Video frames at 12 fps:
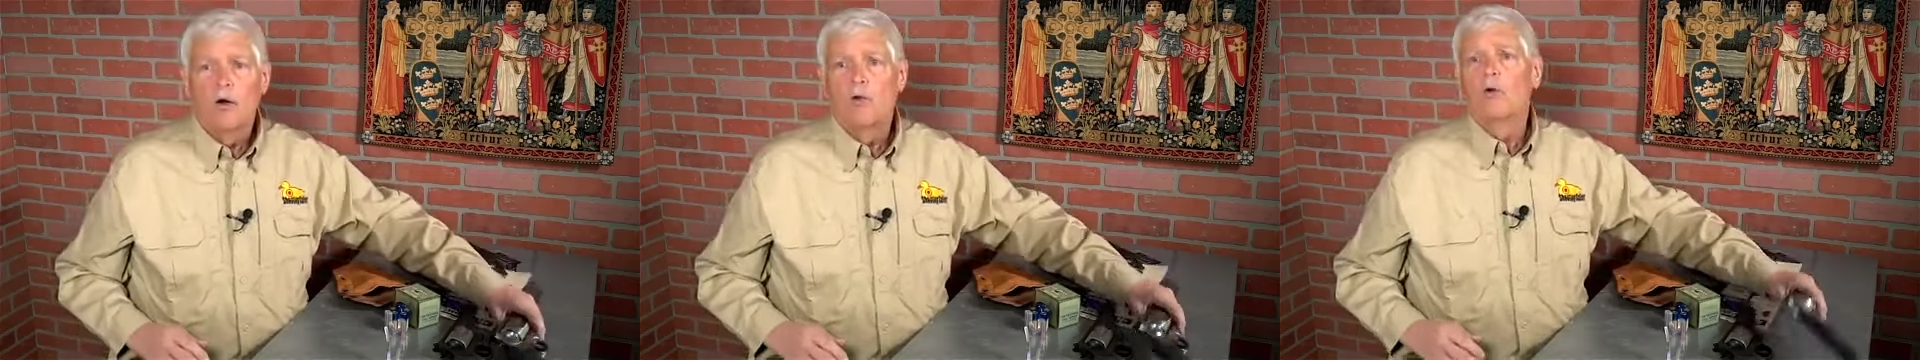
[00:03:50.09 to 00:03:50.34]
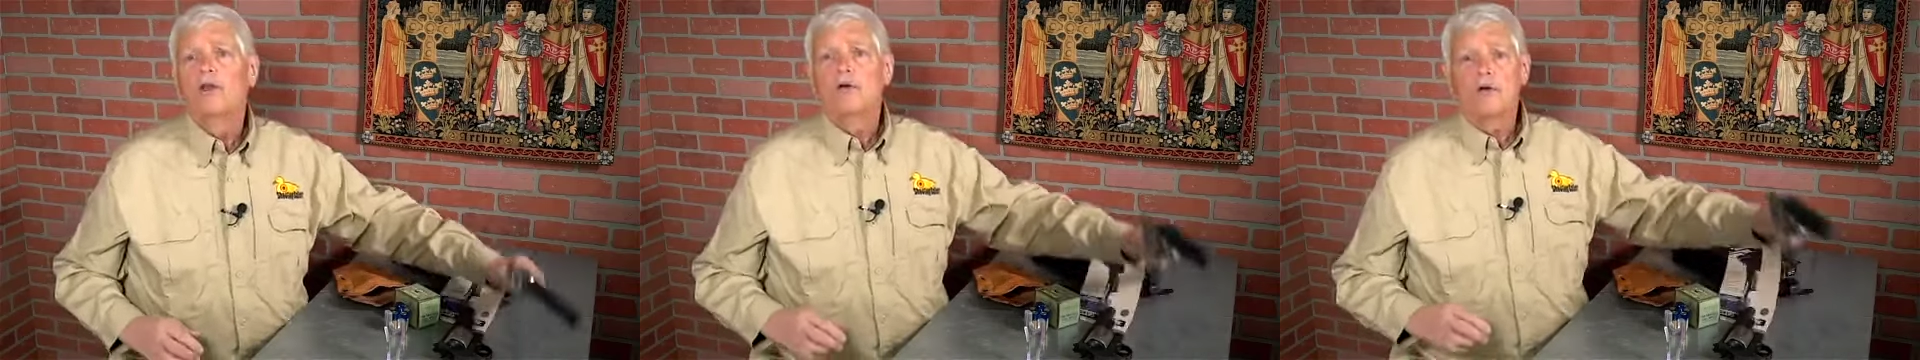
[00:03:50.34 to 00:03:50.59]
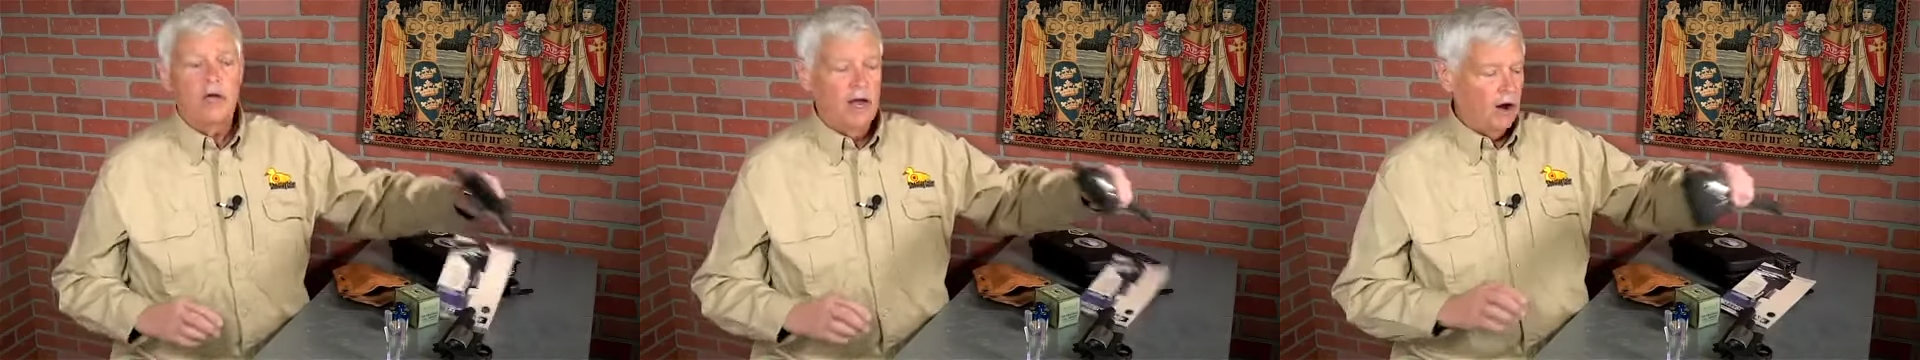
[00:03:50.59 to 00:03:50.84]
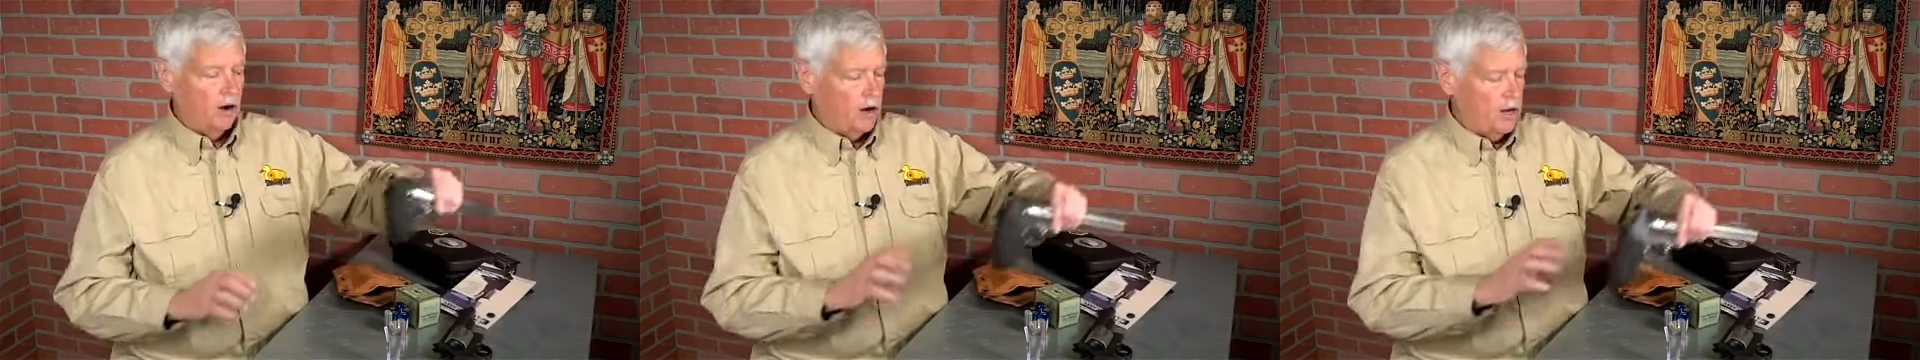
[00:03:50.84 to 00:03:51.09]
When you
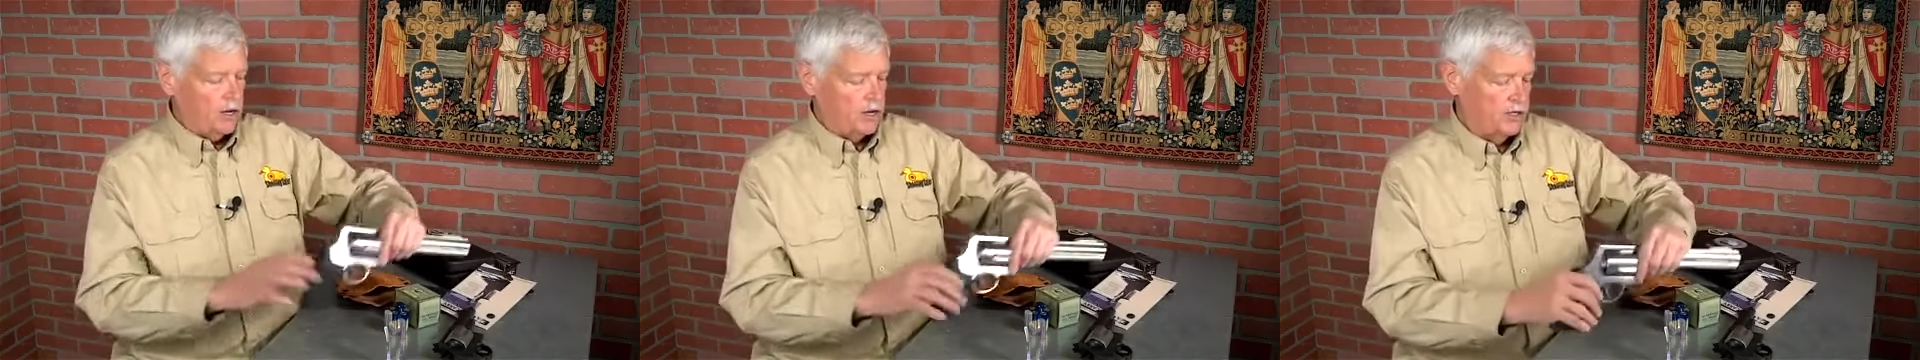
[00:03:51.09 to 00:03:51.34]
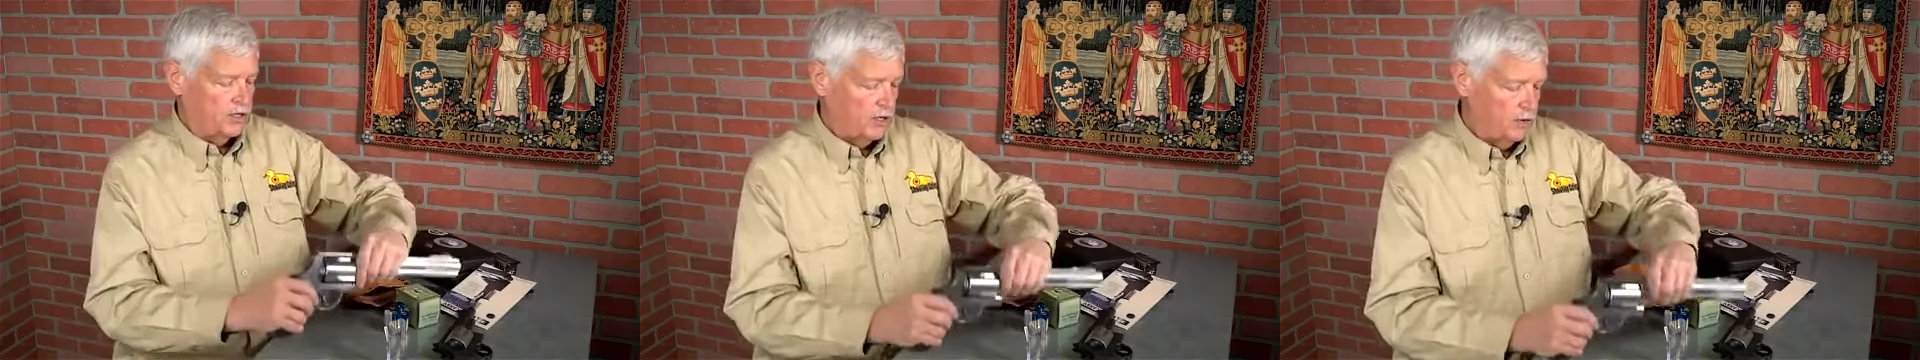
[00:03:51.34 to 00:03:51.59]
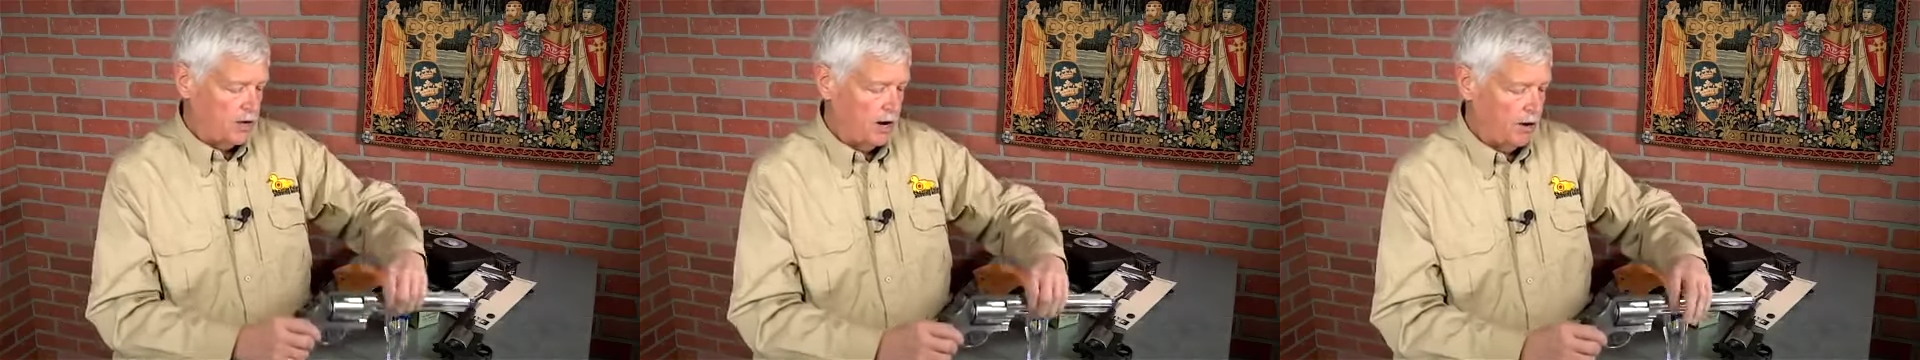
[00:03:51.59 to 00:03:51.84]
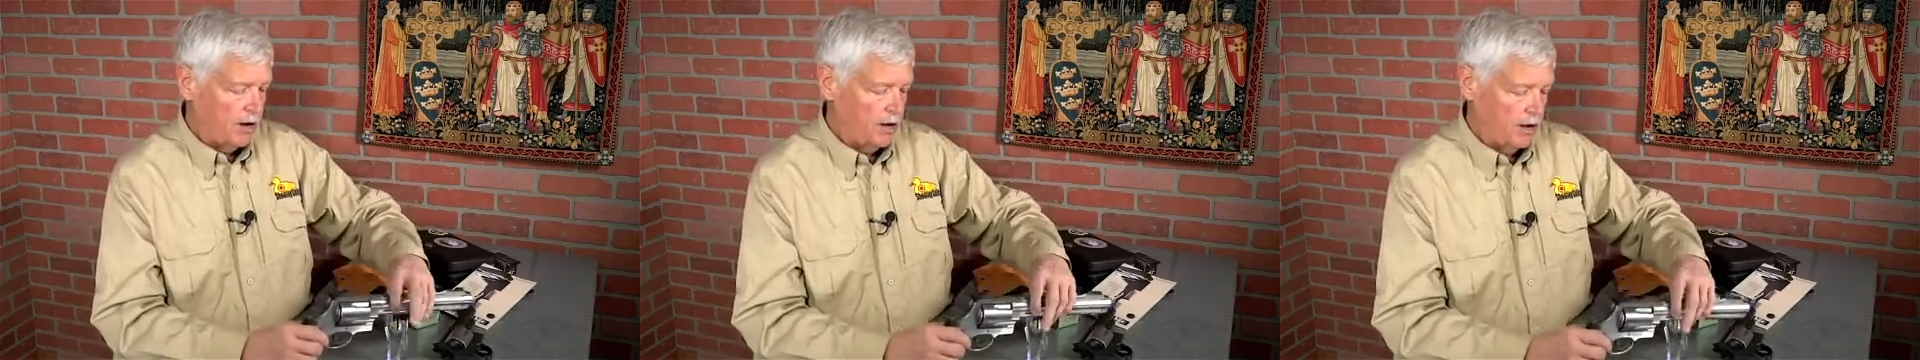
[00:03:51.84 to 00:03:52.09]
carry a concealed
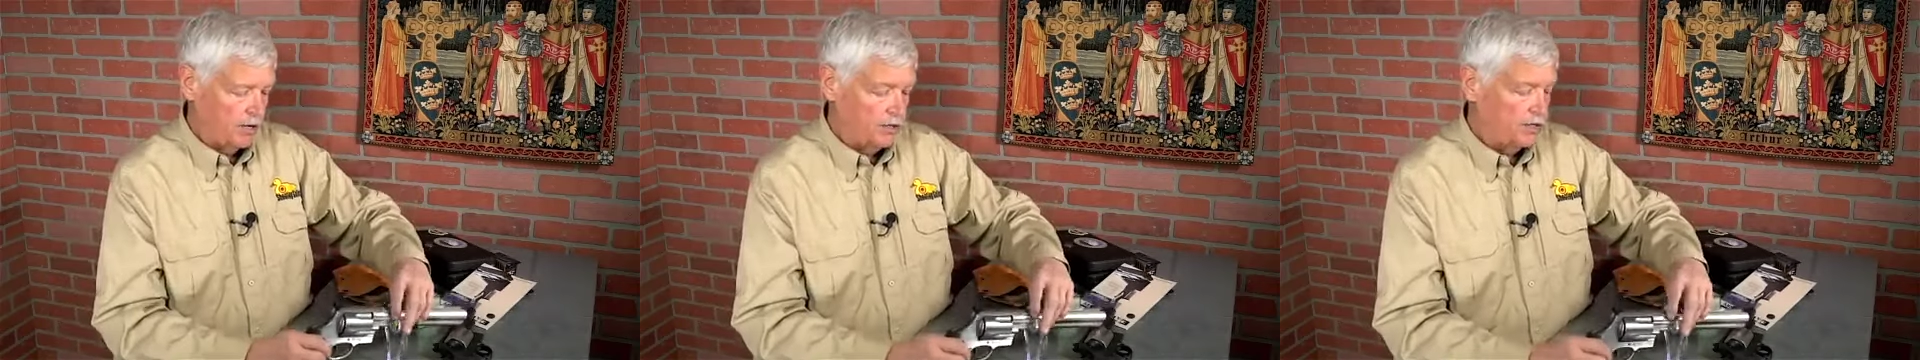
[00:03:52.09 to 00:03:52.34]
carry gun,